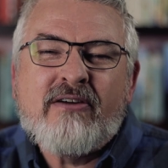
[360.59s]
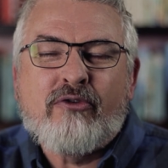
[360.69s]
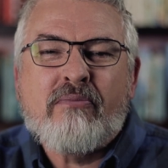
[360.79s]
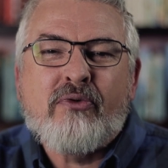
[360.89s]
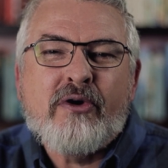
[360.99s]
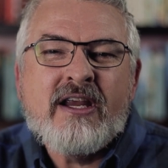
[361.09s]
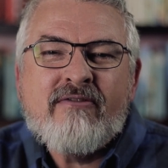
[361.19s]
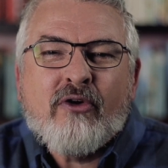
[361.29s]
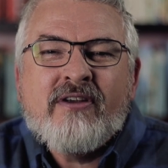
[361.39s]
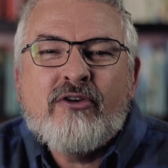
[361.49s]
bit of
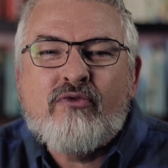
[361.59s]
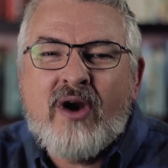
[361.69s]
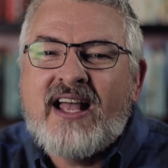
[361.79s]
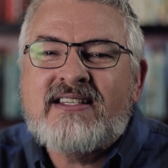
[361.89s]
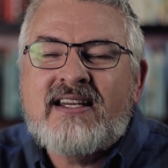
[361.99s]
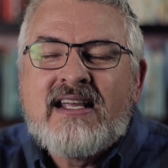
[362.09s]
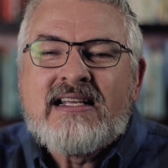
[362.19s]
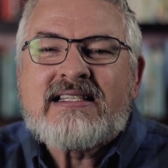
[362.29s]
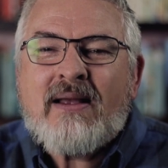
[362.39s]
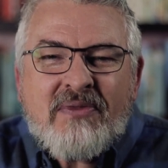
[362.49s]
reprieve or even rest,
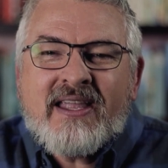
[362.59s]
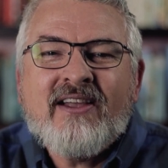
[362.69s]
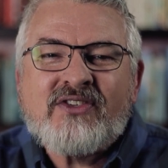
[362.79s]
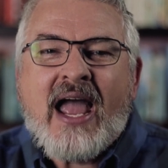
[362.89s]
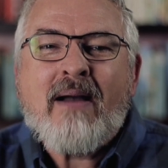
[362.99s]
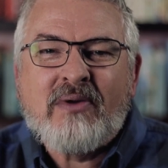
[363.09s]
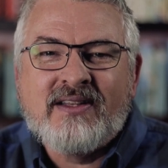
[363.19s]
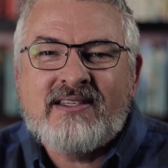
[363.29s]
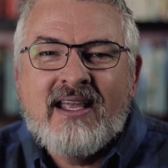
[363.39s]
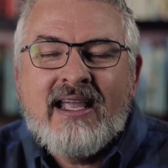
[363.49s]
something else
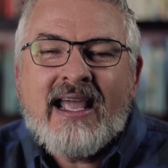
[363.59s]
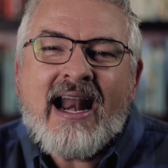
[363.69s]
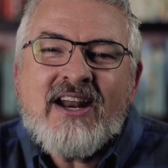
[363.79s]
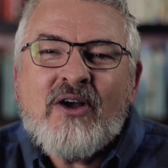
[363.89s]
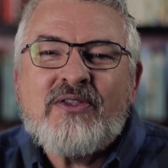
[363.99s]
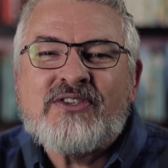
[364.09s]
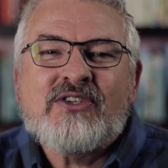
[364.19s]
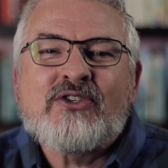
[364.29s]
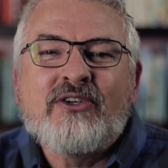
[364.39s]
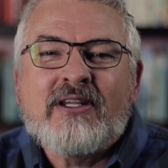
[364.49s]
happens. And I know
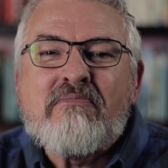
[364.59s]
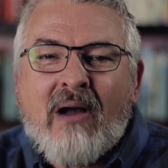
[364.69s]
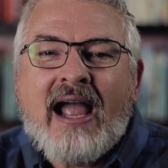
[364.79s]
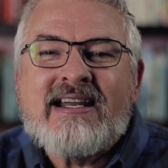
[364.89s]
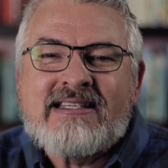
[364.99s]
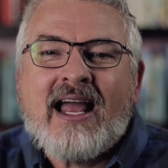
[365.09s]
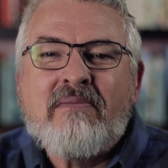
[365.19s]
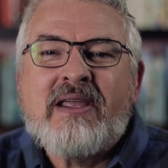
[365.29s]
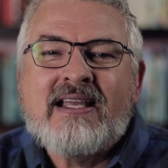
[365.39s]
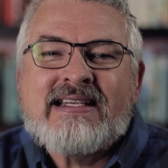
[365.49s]
this is certainly by
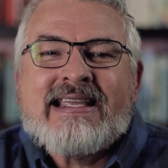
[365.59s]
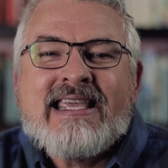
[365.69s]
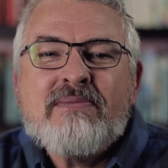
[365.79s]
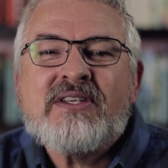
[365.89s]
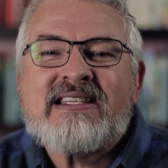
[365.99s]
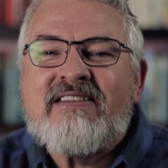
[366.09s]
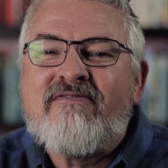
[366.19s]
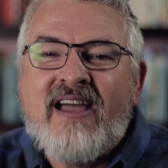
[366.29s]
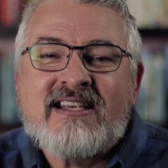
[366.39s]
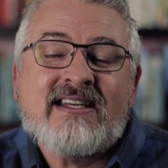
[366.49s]
design because it keeps us
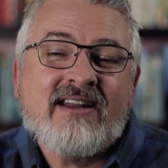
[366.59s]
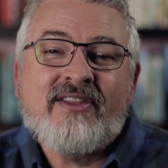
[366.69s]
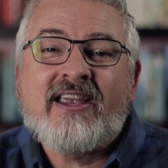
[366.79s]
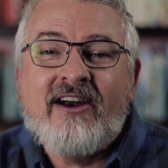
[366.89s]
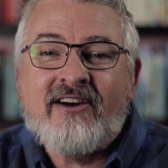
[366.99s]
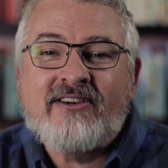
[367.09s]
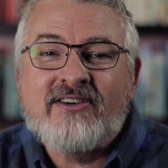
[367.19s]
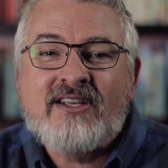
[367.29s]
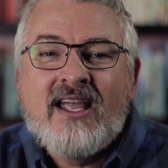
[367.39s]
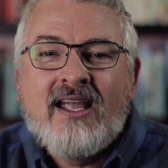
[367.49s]
invested in the
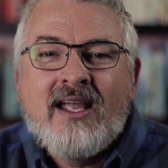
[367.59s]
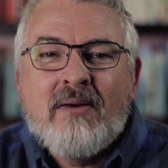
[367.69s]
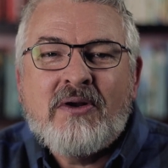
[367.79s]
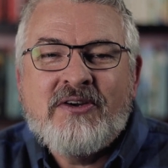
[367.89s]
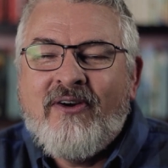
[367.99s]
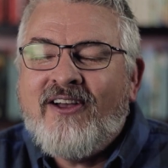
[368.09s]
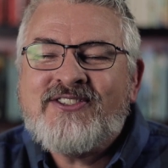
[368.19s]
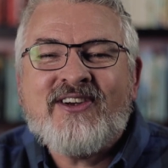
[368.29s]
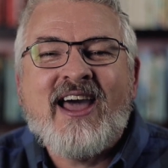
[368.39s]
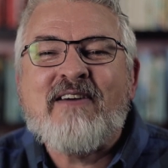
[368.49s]
characters, but you've
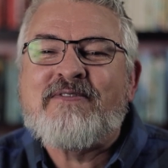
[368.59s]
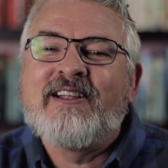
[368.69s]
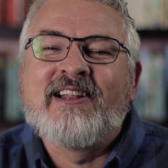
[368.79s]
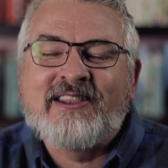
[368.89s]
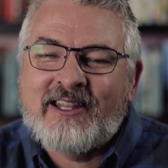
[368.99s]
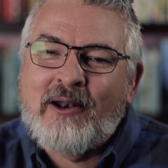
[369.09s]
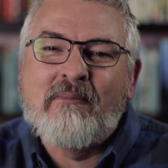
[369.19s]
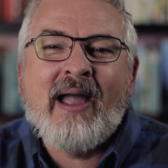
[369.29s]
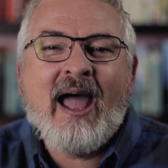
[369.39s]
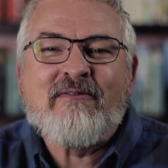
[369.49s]
also got to feel a little
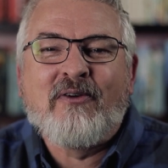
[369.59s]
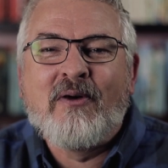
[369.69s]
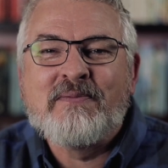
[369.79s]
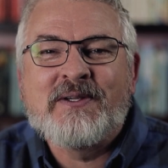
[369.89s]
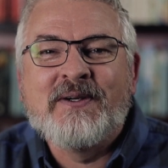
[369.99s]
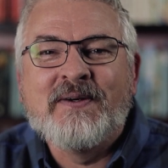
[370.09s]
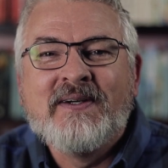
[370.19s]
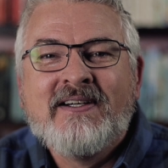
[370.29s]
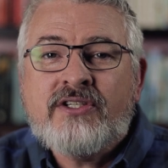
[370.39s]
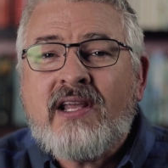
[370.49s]
bad for them too.
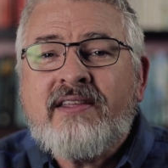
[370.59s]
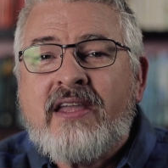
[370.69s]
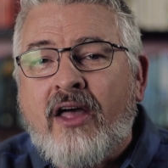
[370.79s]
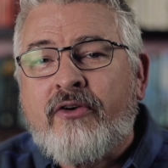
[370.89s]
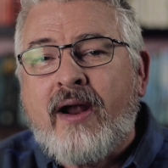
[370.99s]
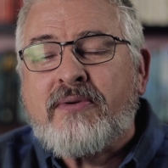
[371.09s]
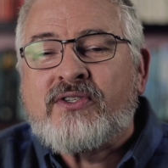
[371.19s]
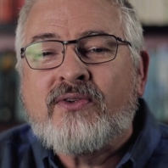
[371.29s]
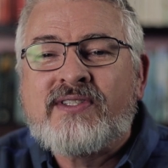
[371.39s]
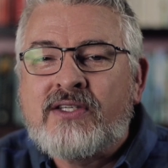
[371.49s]
Just like the other
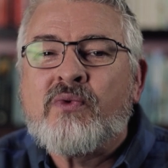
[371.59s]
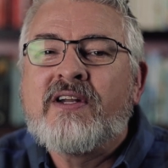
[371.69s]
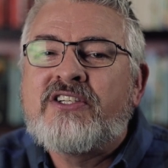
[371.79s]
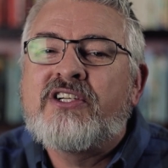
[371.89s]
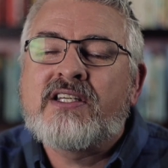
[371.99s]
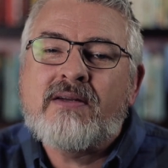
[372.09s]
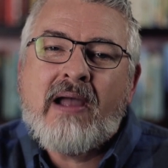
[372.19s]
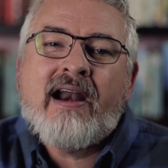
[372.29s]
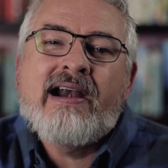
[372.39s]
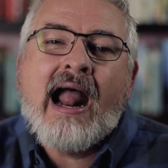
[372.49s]
episodes, this one is just
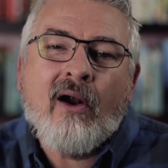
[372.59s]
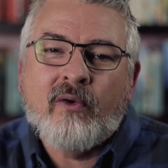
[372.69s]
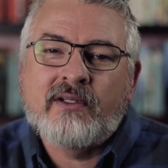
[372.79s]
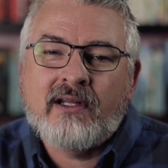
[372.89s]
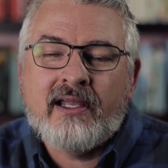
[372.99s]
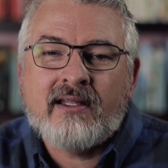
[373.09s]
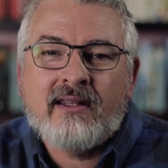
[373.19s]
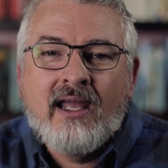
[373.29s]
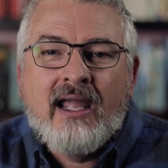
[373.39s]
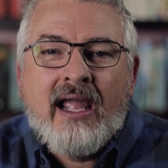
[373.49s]
about an hour in
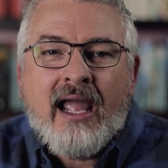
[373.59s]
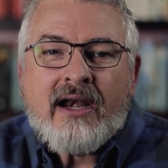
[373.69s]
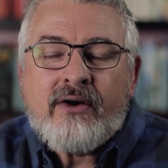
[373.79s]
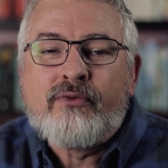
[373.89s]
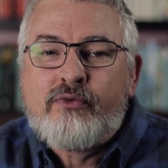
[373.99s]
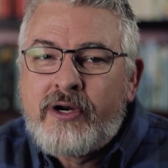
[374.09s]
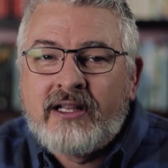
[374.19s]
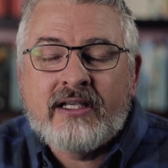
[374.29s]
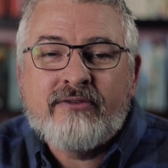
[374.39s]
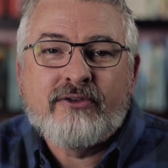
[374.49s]
length, and it
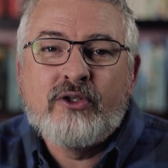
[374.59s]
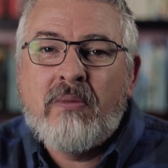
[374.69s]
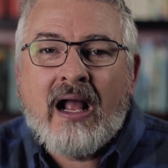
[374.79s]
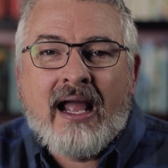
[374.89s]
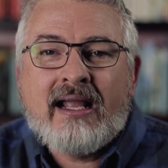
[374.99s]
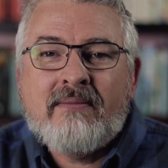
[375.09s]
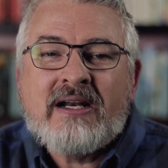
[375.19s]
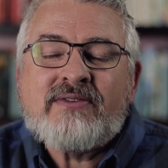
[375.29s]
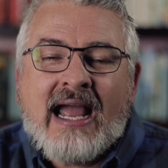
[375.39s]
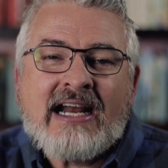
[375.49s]
really flew by. I
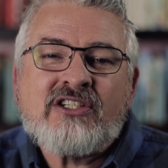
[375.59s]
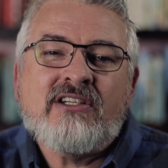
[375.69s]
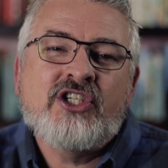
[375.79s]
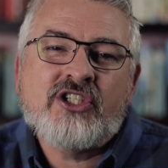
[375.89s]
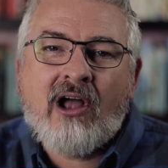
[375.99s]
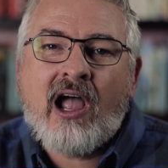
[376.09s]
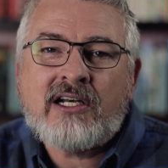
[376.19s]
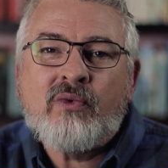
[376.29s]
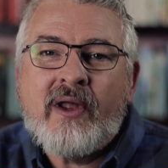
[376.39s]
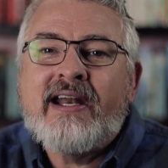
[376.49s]
mean, I was actually
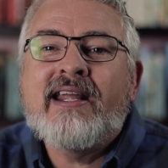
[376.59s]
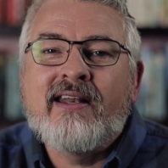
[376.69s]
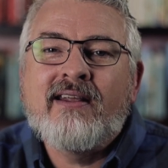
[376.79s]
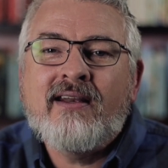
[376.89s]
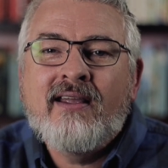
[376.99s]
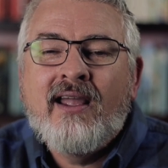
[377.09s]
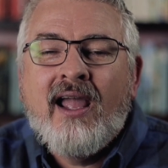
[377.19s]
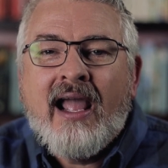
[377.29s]
shocked when it ended.